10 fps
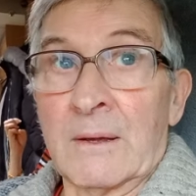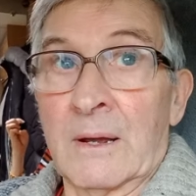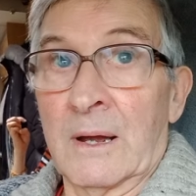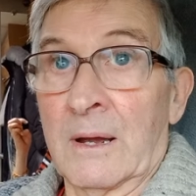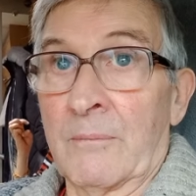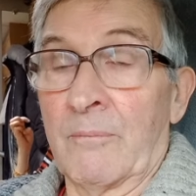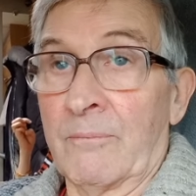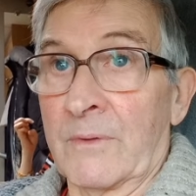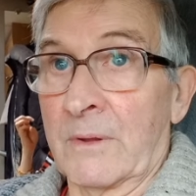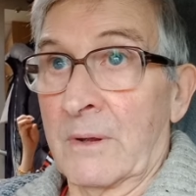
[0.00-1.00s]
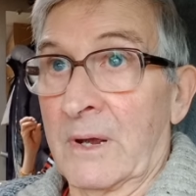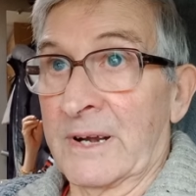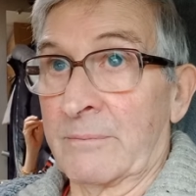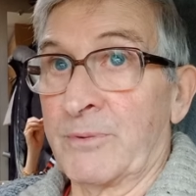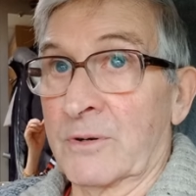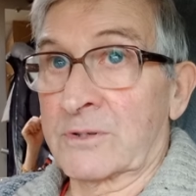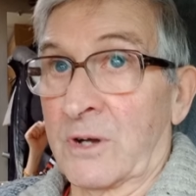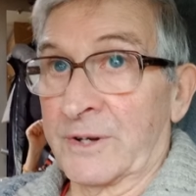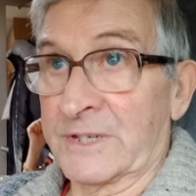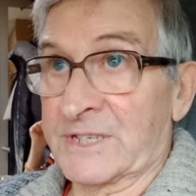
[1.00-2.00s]
And I booked
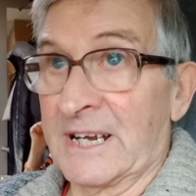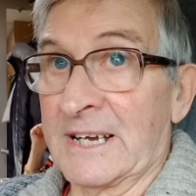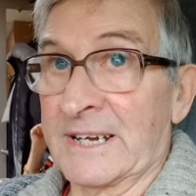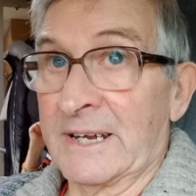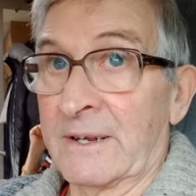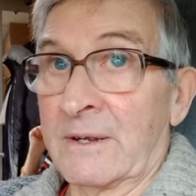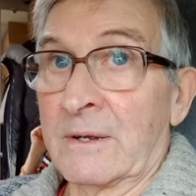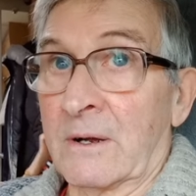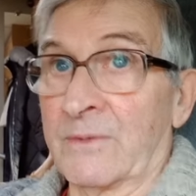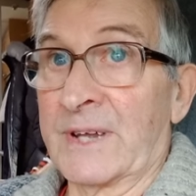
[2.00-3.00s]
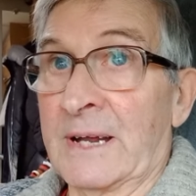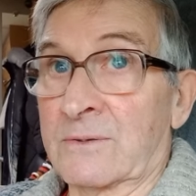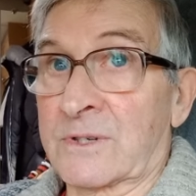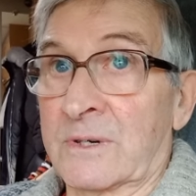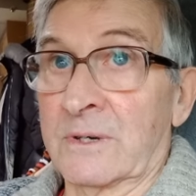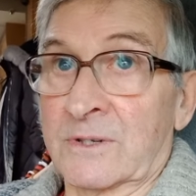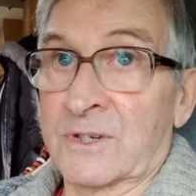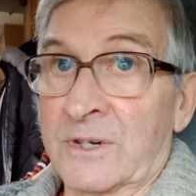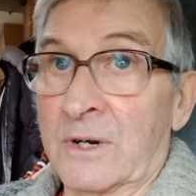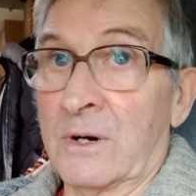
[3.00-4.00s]
on a site on the
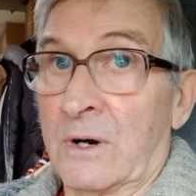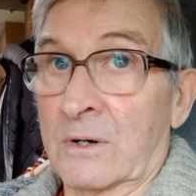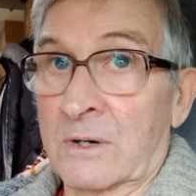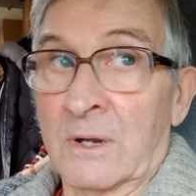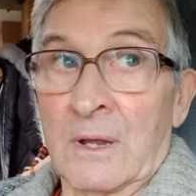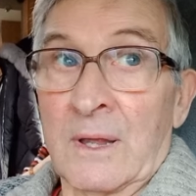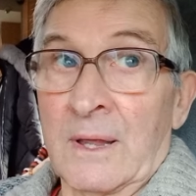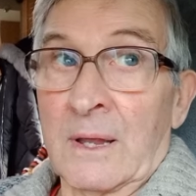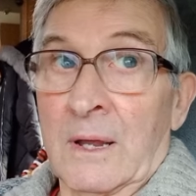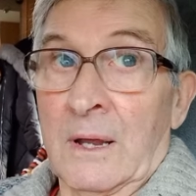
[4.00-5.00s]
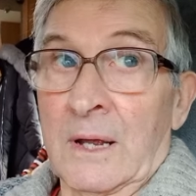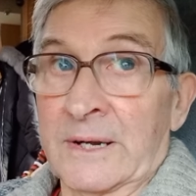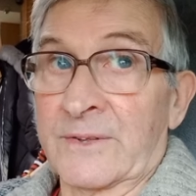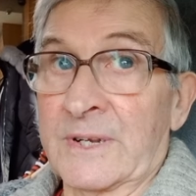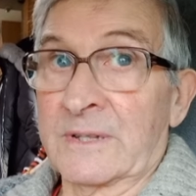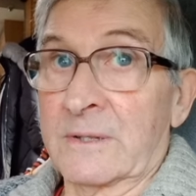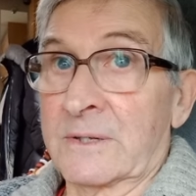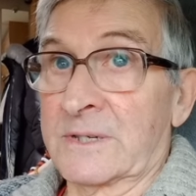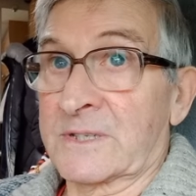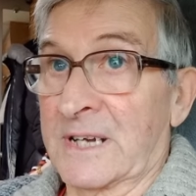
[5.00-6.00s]
outskirts of York. And I think
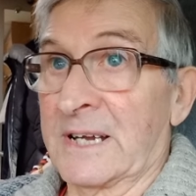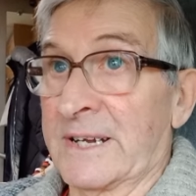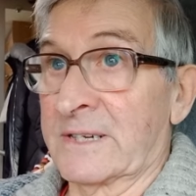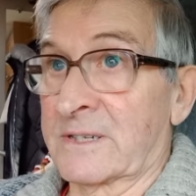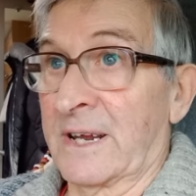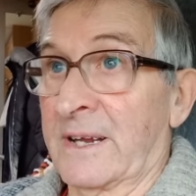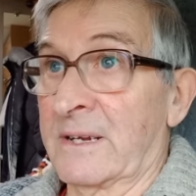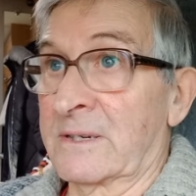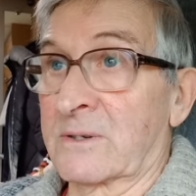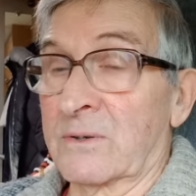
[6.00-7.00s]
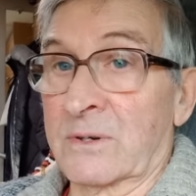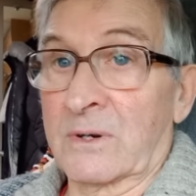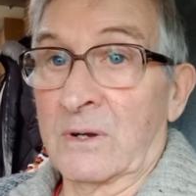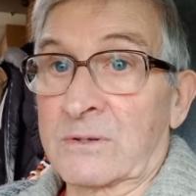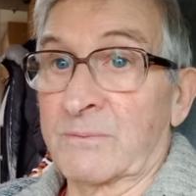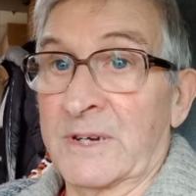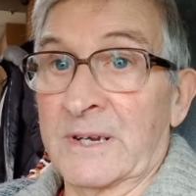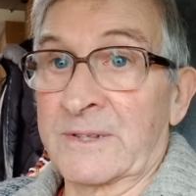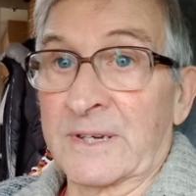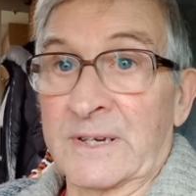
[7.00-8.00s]
this site is going to cost me.
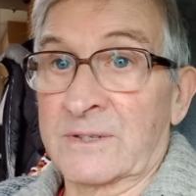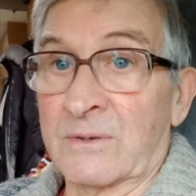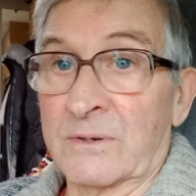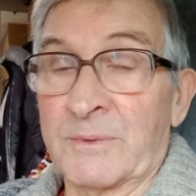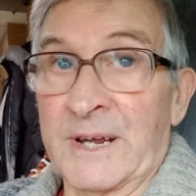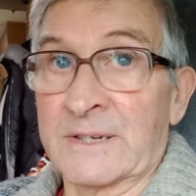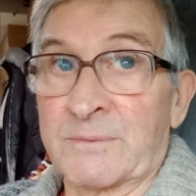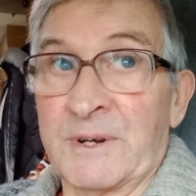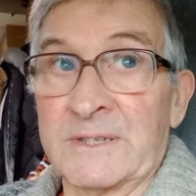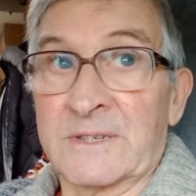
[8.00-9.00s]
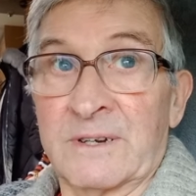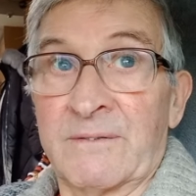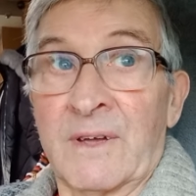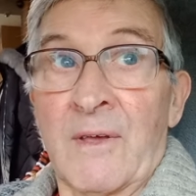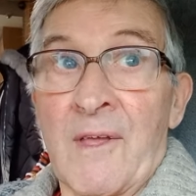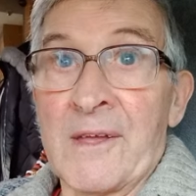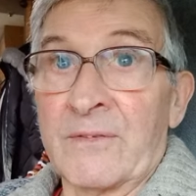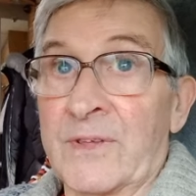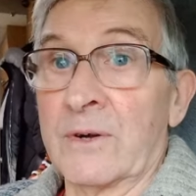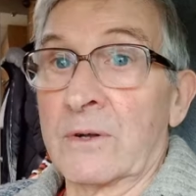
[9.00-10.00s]
I think it's going to be expensive.
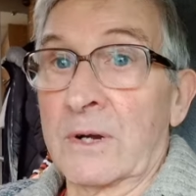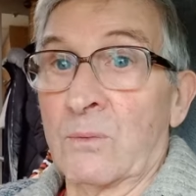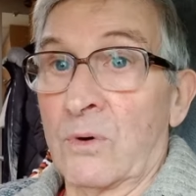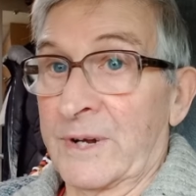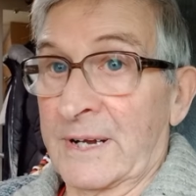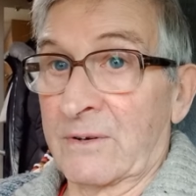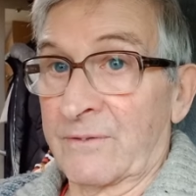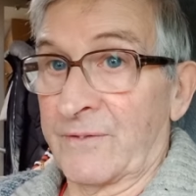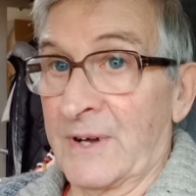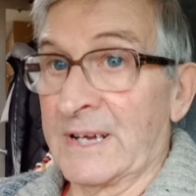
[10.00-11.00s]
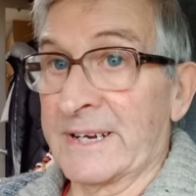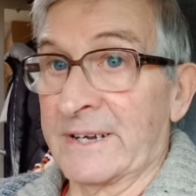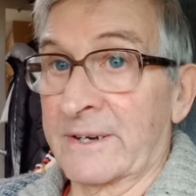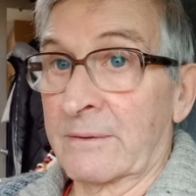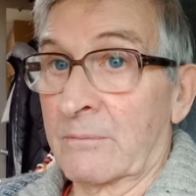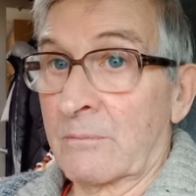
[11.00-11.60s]
The only one I could find